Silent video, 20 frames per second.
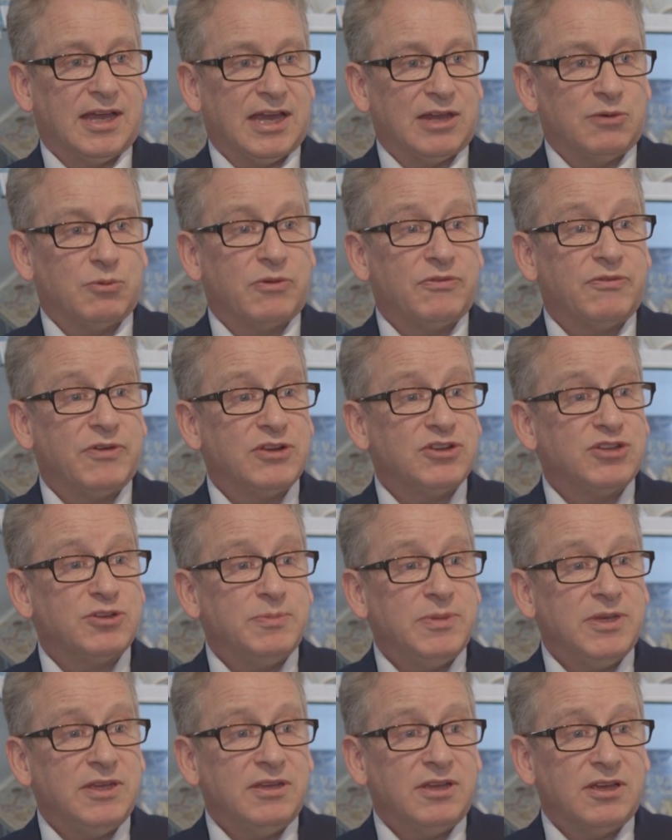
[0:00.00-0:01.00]
and were found to
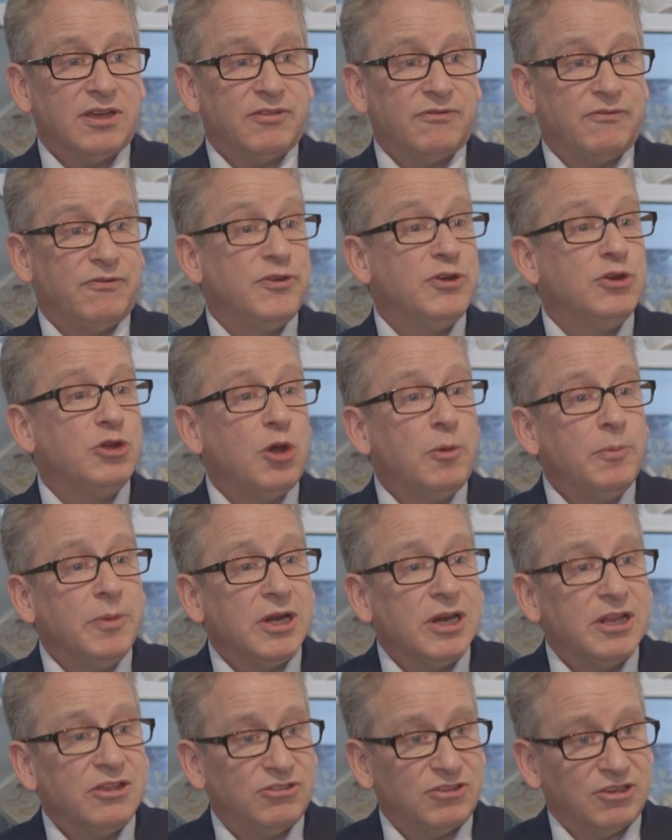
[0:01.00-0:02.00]
be
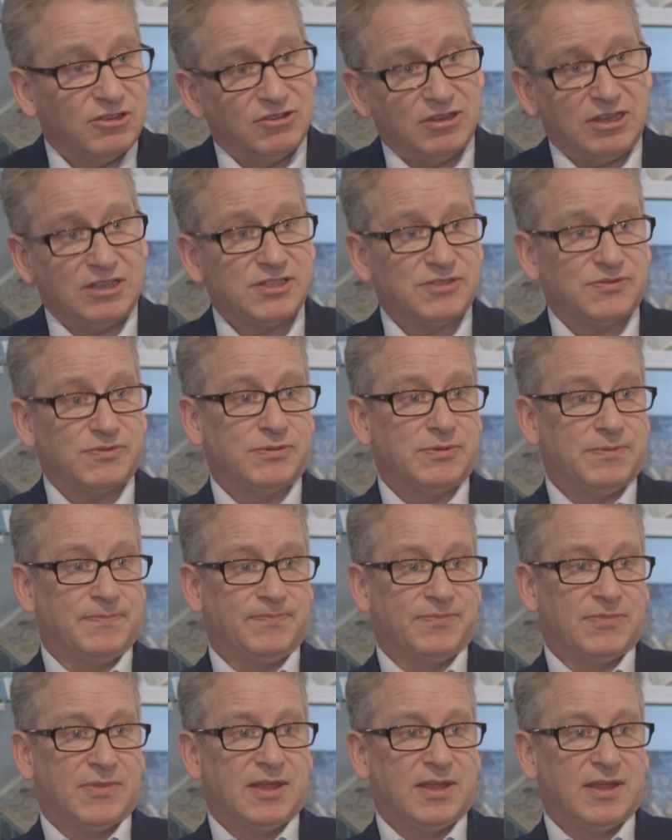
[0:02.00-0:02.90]
phenomenally successful.